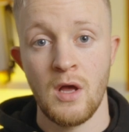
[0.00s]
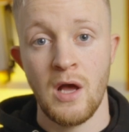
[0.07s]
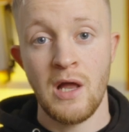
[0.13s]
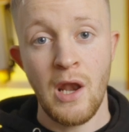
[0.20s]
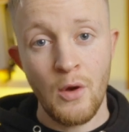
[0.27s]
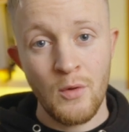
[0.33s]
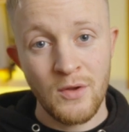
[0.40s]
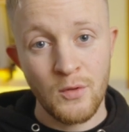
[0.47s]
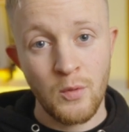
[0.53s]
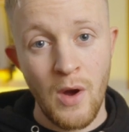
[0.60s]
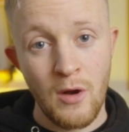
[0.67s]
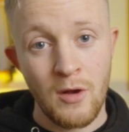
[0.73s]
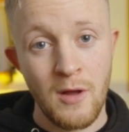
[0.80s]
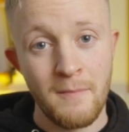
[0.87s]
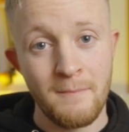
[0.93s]
Hello and
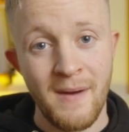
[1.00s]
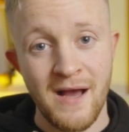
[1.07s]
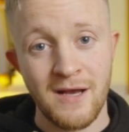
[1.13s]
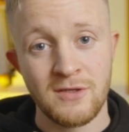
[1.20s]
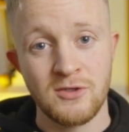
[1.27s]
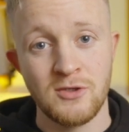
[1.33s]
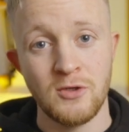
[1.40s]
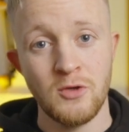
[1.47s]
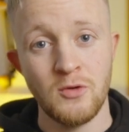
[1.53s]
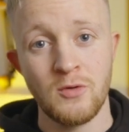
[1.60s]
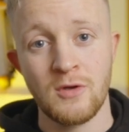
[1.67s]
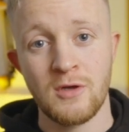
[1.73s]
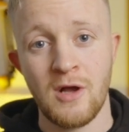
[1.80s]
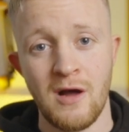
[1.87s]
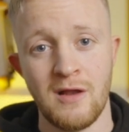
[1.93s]
welcome back to
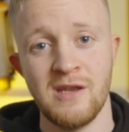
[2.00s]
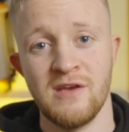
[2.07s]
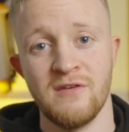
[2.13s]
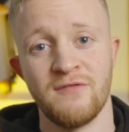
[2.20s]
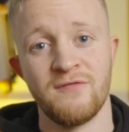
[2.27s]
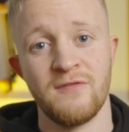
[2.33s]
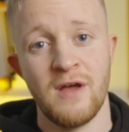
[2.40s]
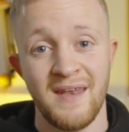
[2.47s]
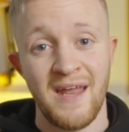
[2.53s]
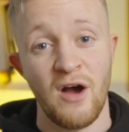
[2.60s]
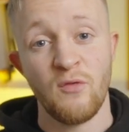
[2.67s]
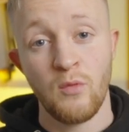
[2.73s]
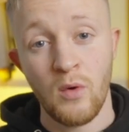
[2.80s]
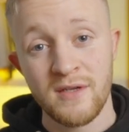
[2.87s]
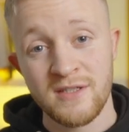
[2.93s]
CutLeaf.
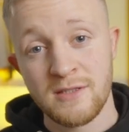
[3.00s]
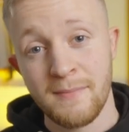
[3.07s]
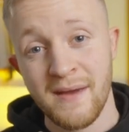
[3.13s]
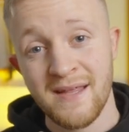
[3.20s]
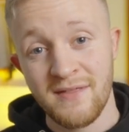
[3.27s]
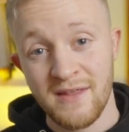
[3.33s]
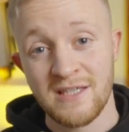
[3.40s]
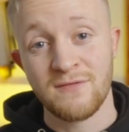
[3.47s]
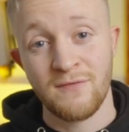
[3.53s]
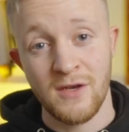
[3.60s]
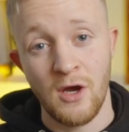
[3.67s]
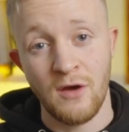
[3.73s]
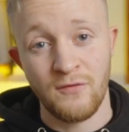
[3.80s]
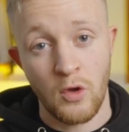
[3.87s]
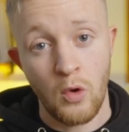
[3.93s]
Now, I've wanted to make this
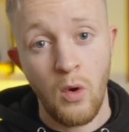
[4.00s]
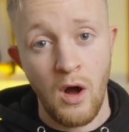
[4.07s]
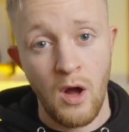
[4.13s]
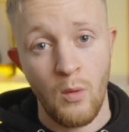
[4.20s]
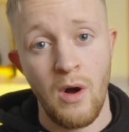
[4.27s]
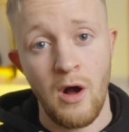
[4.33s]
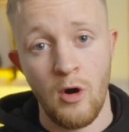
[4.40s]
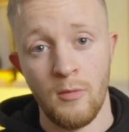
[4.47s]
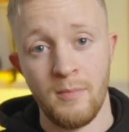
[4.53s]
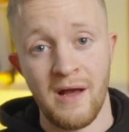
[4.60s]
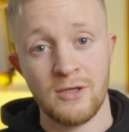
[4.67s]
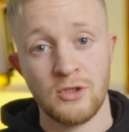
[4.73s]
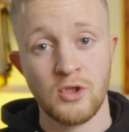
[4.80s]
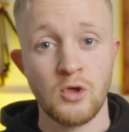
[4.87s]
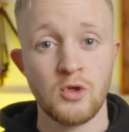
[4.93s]
video for quite a while, but
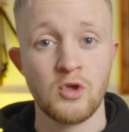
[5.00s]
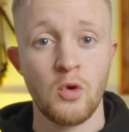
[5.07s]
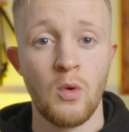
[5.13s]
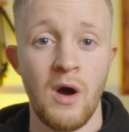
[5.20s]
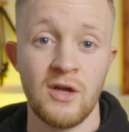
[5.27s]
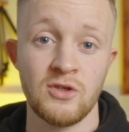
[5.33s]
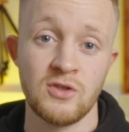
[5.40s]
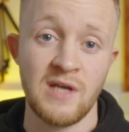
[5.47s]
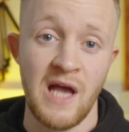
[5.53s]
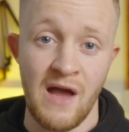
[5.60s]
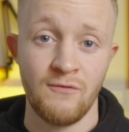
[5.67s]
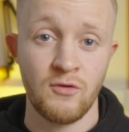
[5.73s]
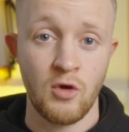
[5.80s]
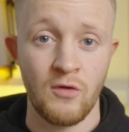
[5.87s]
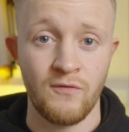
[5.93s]
as usual, I just
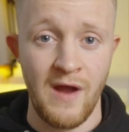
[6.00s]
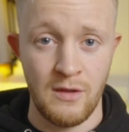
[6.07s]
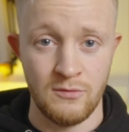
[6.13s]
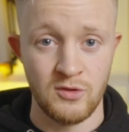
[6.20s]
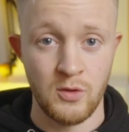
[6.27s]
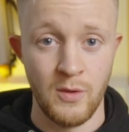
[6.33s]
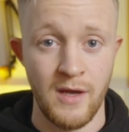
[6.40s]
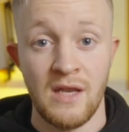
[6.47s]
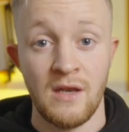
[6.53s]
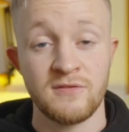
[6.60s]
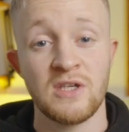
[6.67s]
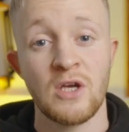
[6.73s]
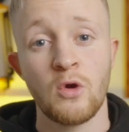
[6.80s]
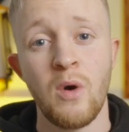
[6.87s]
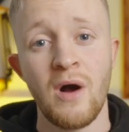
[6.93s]
haven't got around to it. And I've
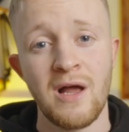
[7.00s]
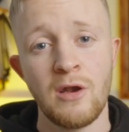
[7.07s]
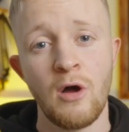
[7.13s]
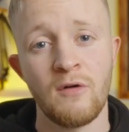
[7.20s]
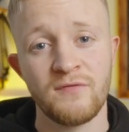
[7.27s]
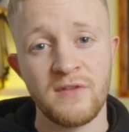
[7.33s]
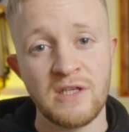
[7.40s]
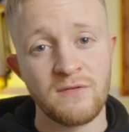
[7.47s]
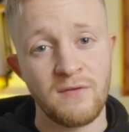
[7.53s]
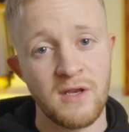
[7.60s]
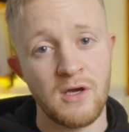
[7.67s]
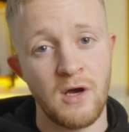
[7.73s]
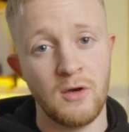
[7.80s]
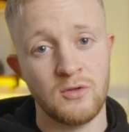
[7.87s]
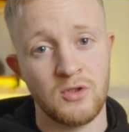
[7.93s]
seen quite a lot of these
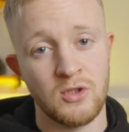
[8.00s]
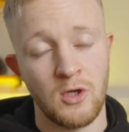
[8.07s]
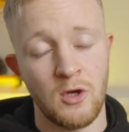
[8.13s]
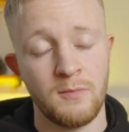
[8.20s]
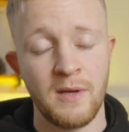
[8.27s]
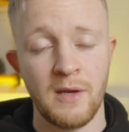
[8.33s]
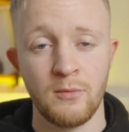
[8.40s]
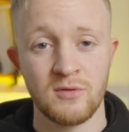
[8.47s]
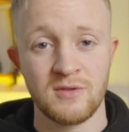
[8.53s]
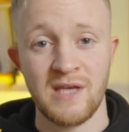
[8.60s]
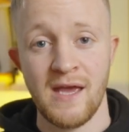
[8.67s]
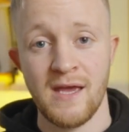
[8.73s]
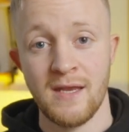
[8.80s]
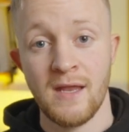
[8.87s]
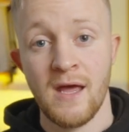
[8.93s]
videos, you know, people
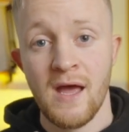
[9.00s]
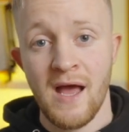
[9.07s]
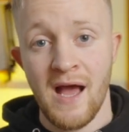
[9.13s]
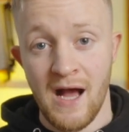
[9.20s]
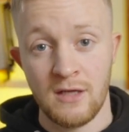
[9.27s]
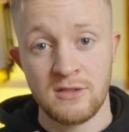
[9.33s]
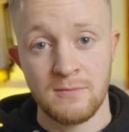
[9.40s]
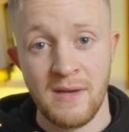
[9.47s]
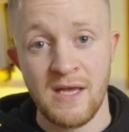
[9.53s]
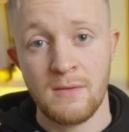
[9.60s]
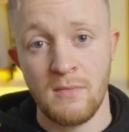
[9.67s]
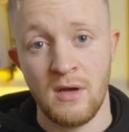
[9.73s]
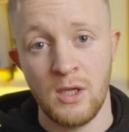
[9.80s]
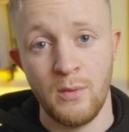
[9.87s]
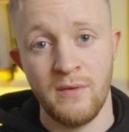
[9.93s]
saying how to make
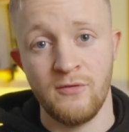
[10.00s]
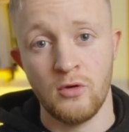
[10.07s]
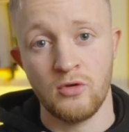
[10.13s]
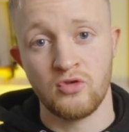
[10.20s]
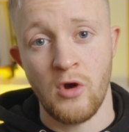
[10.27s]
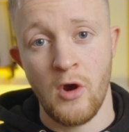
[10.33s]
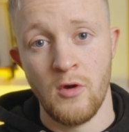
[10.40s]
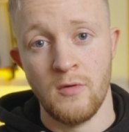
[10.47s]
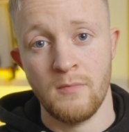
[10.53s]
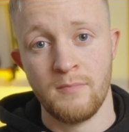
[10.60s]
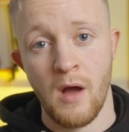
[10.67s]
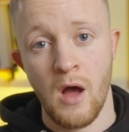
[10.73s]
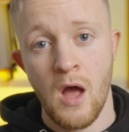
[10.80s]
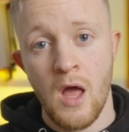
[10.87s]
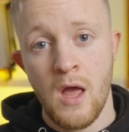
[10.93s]
money with your drone,
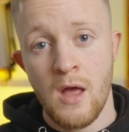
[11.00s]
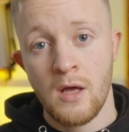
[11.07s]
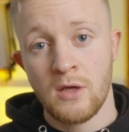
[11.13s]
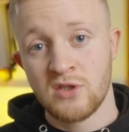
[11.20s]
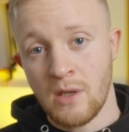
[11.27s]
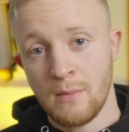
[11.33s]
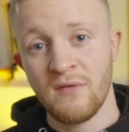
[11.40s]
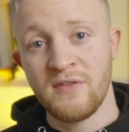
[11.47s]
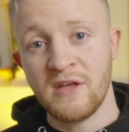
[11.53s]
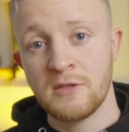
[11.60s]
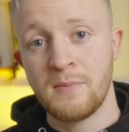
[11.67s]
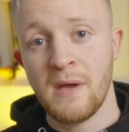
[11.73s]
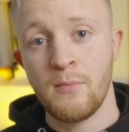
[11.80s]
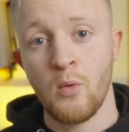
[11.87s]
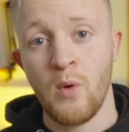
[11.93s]
but some of these
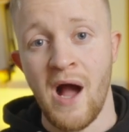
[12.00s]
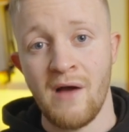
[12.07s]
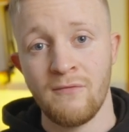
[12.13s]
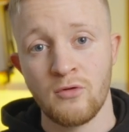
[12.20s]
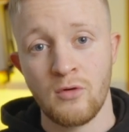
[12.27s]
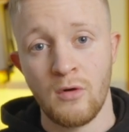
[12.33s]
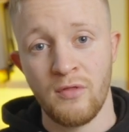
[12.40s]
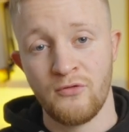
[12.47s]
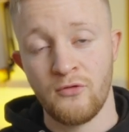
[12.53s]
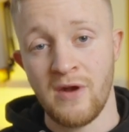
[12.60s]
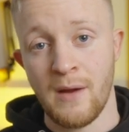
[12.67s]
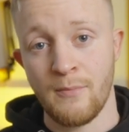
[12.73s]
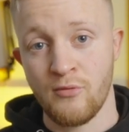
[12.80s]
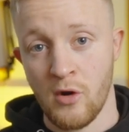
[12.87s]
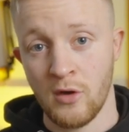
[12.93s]
people haven't gone through
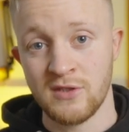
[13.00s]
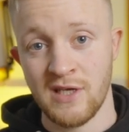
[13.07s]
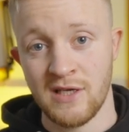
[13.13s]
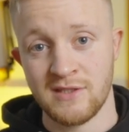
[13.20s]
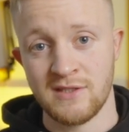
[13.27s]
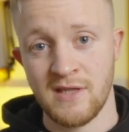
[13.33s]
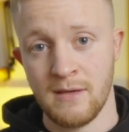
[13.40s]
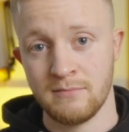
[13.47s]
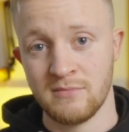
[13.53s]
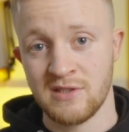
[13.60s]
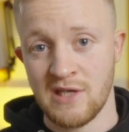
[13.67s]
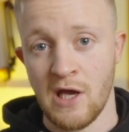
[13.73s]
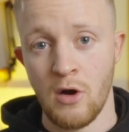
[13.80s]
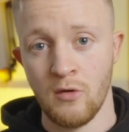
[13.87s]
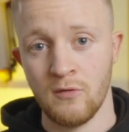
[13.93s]
that process
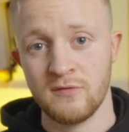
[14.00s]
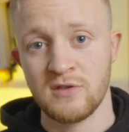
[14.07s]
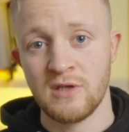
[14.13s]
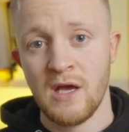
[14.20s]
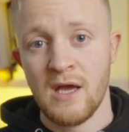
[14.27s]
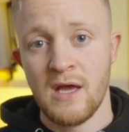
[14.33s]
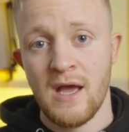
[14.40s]
themselves.